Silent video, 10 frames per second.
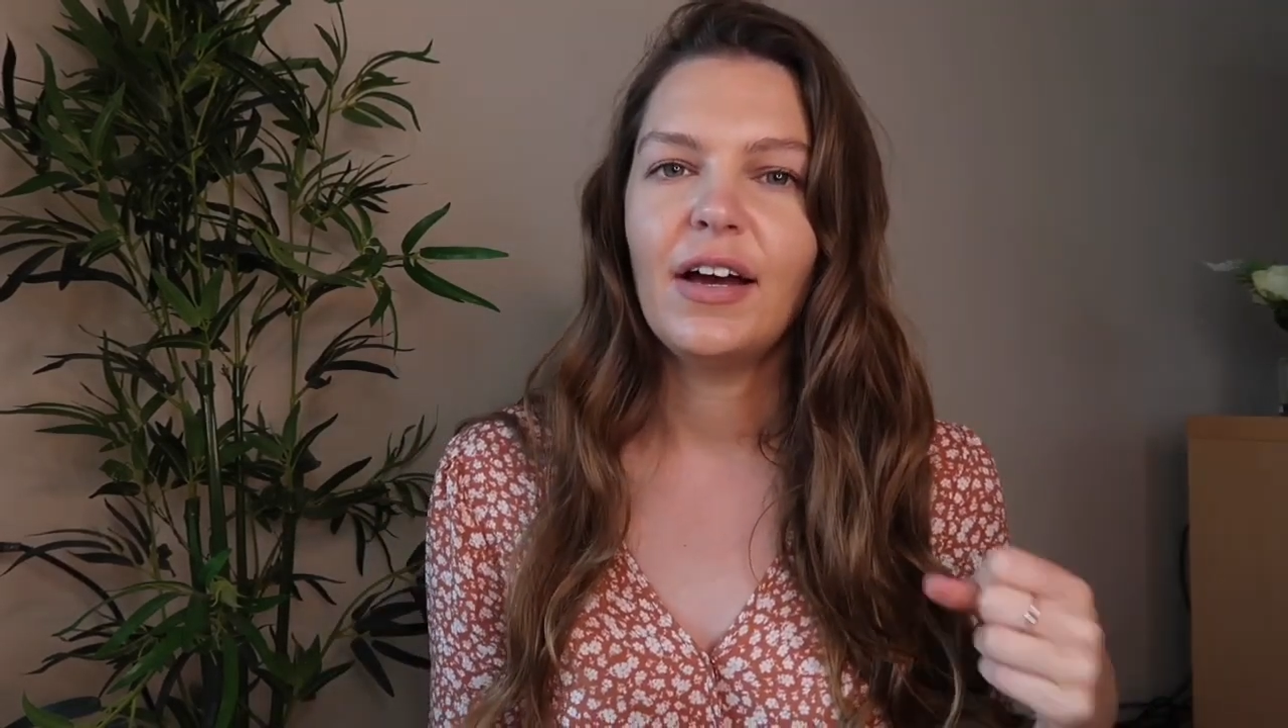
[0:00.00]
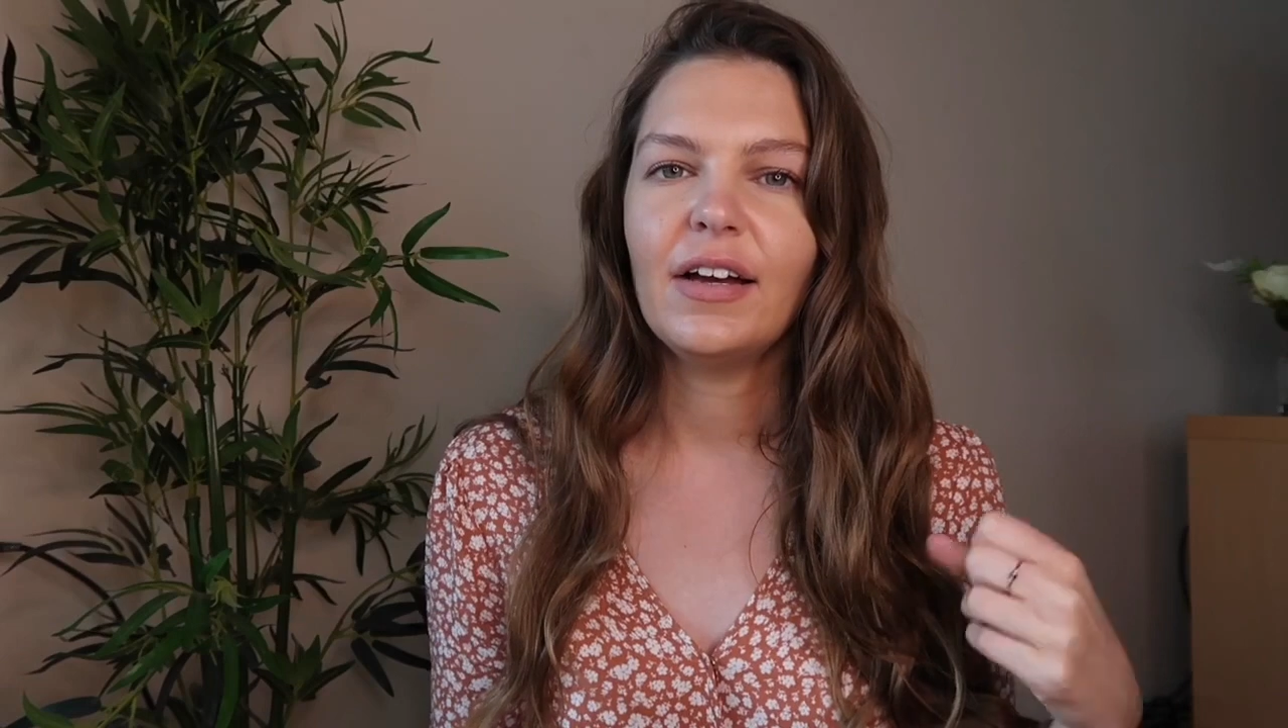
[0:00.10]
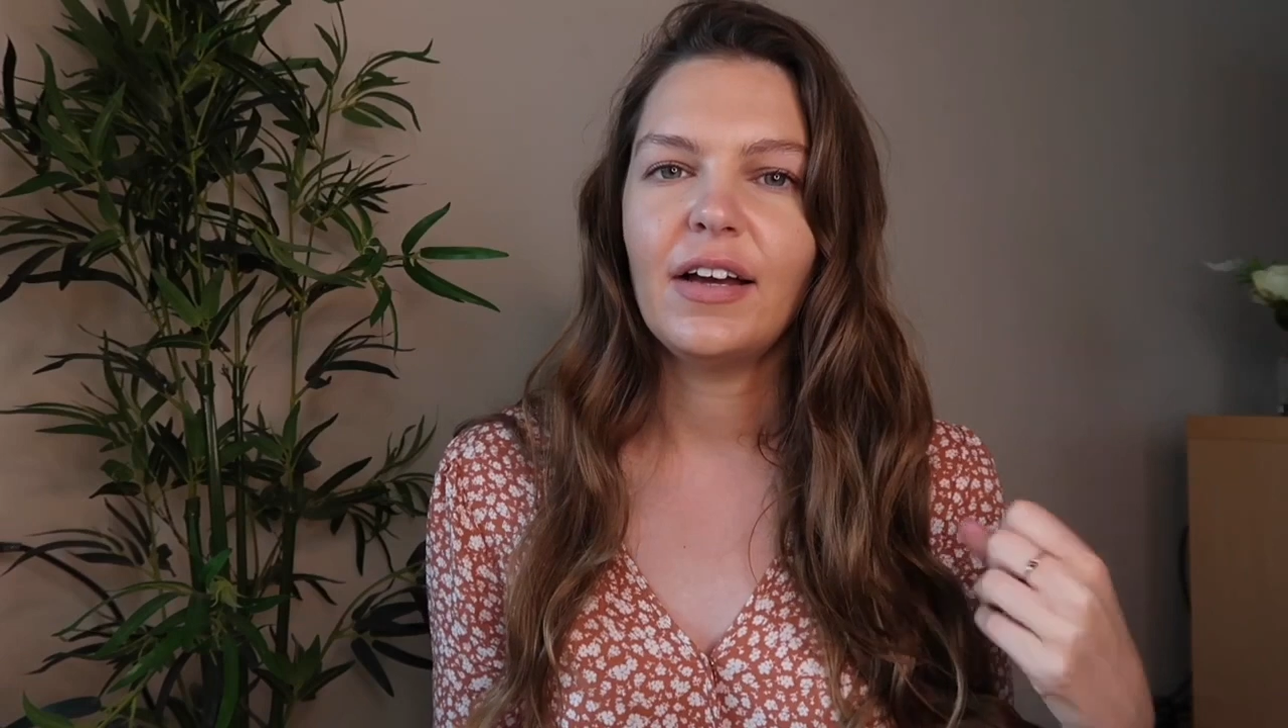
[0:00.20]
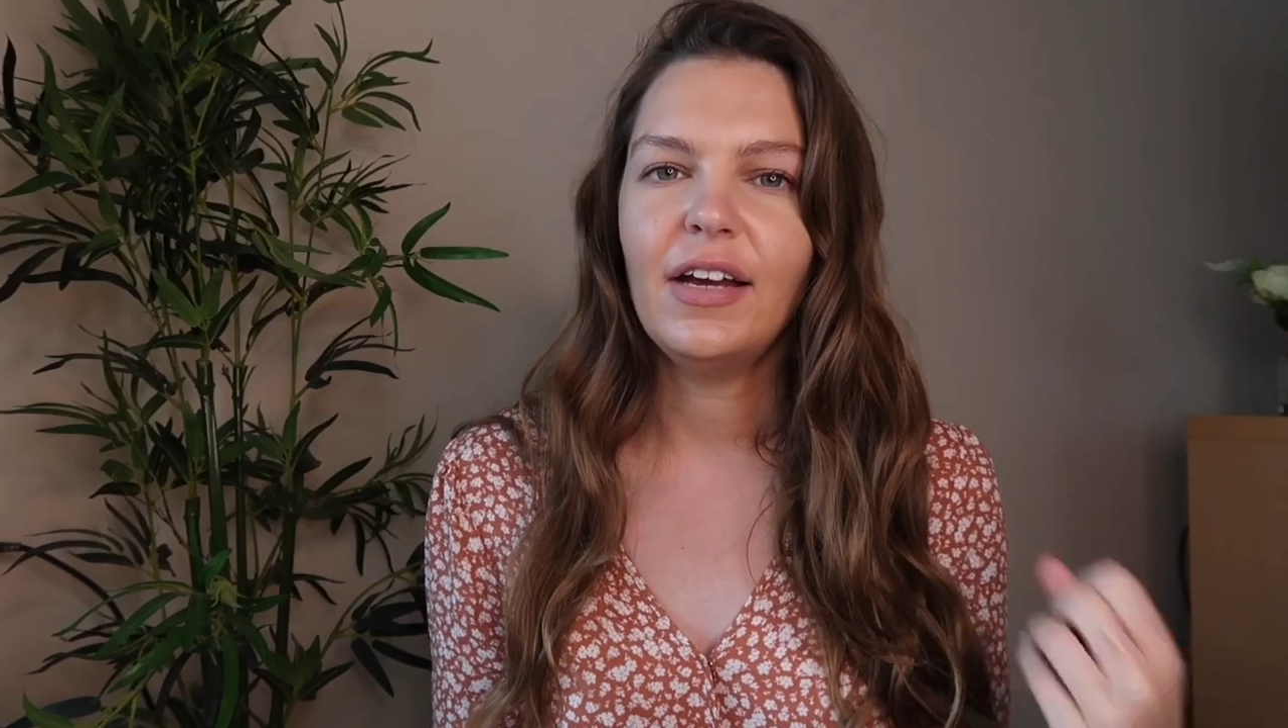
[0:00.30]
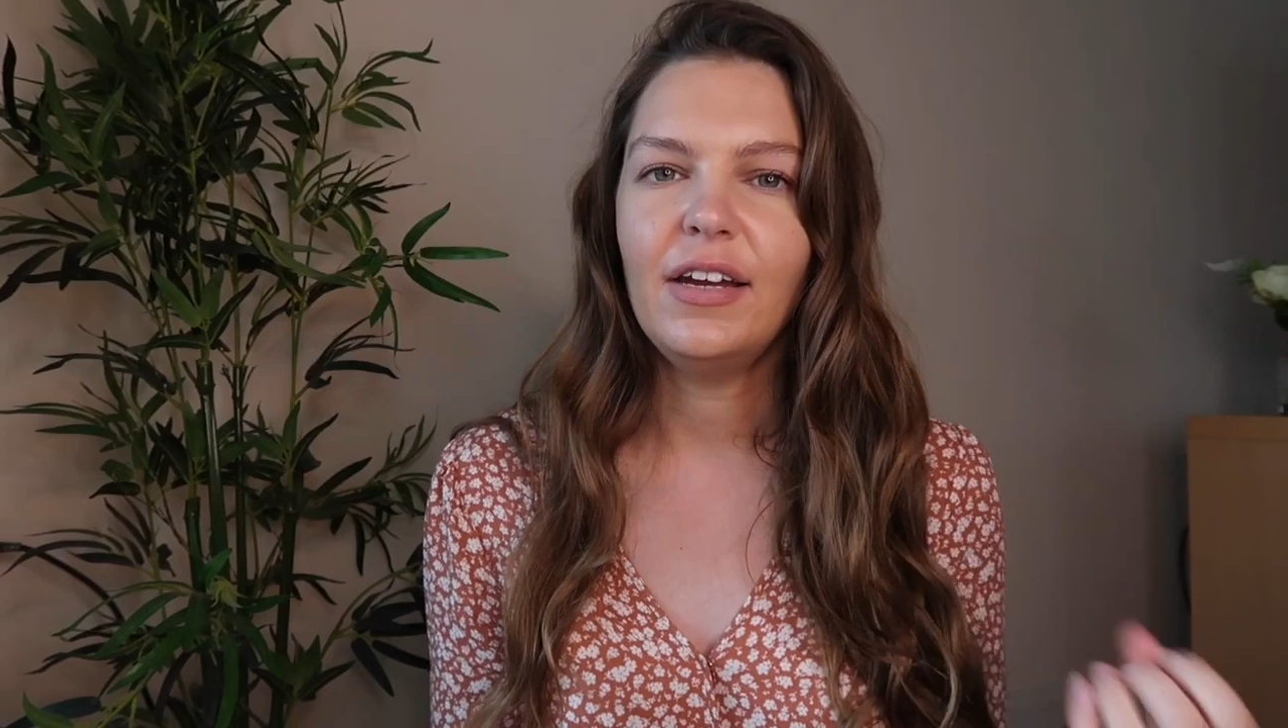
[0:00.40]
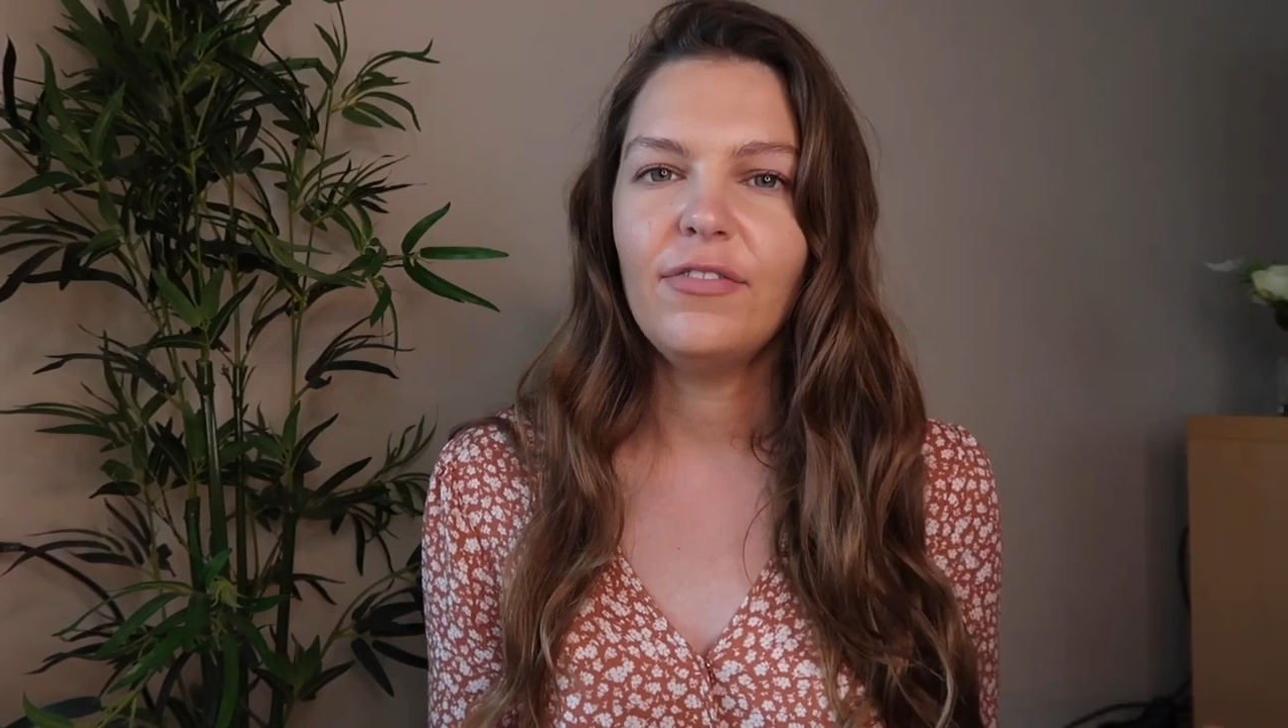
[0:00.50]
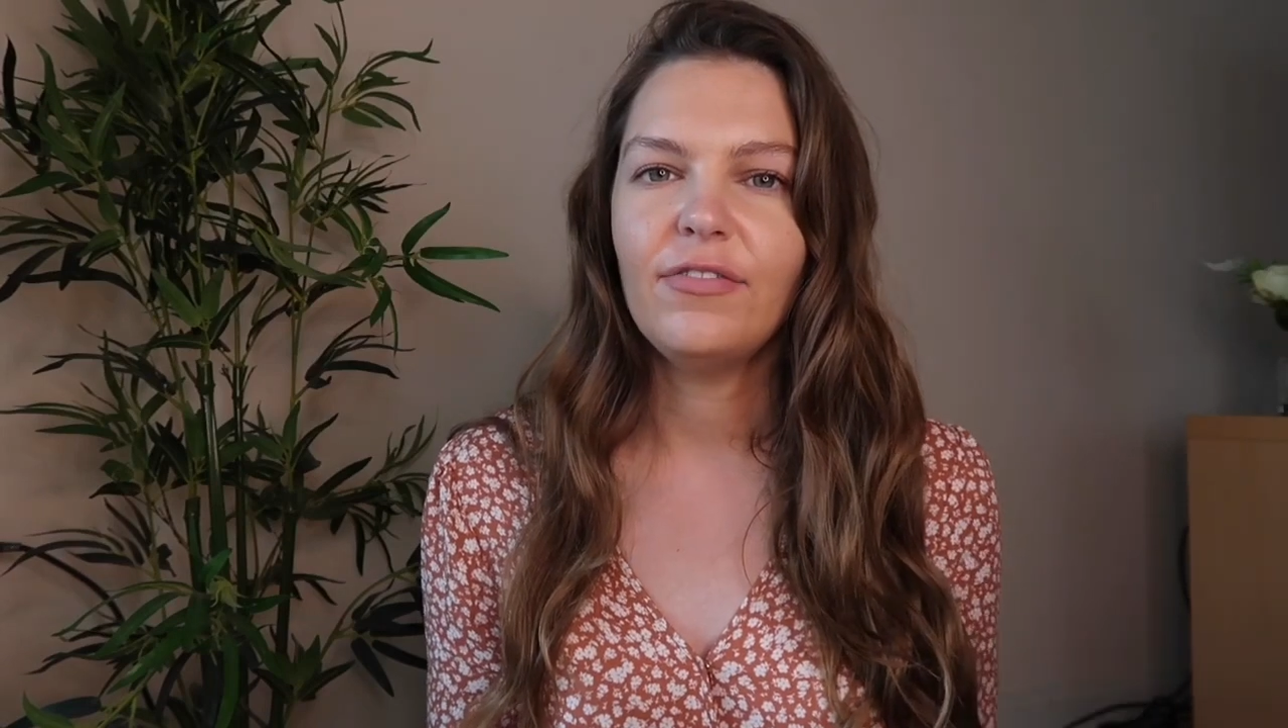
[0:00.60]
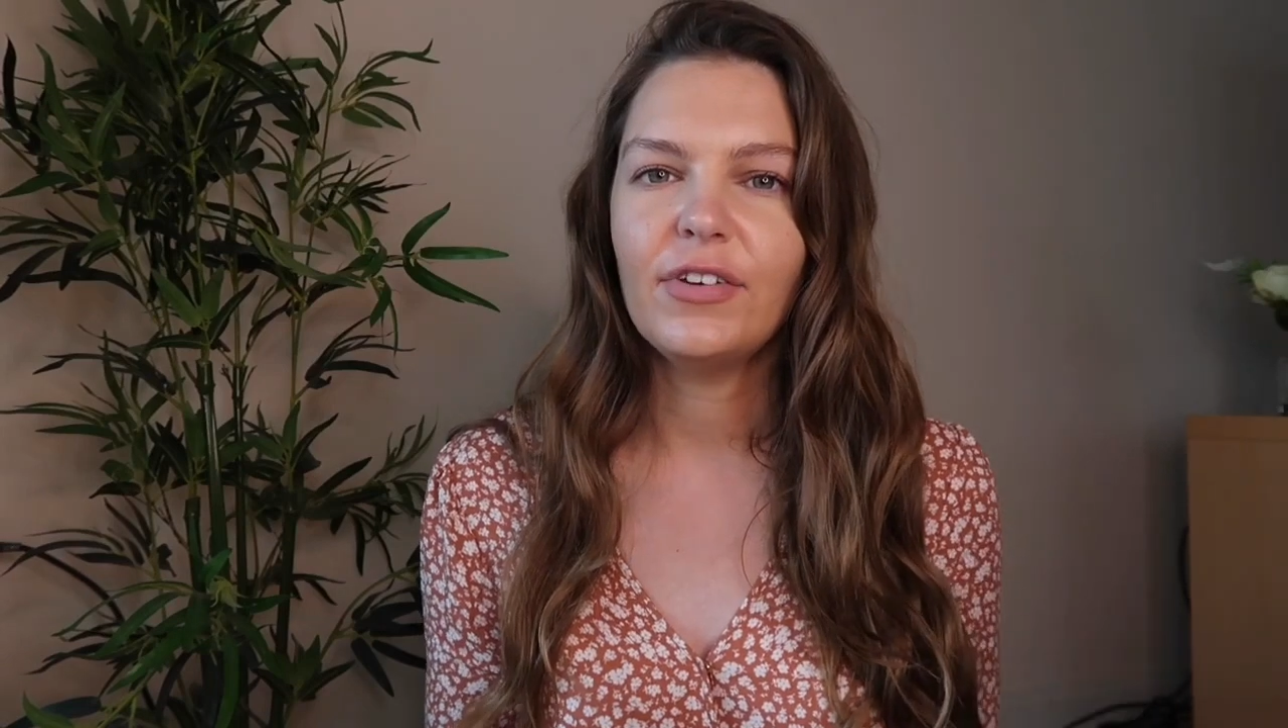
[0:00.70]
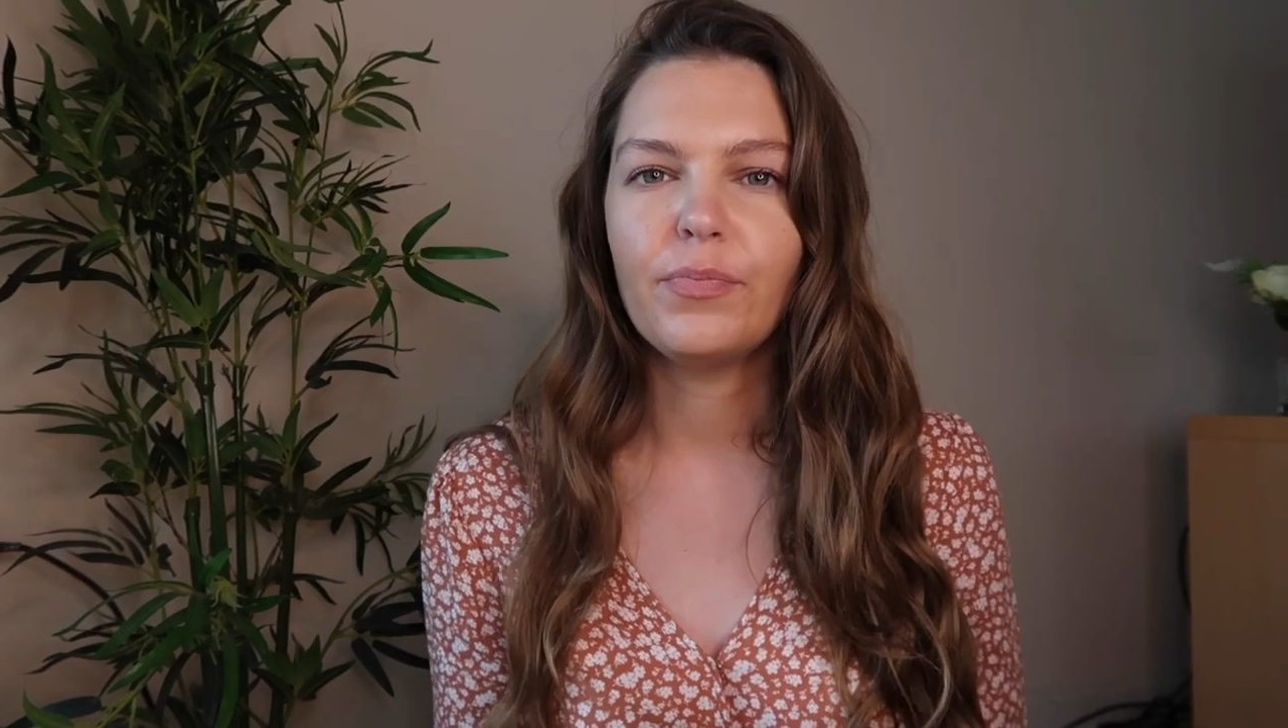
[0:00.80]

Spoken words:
a kind of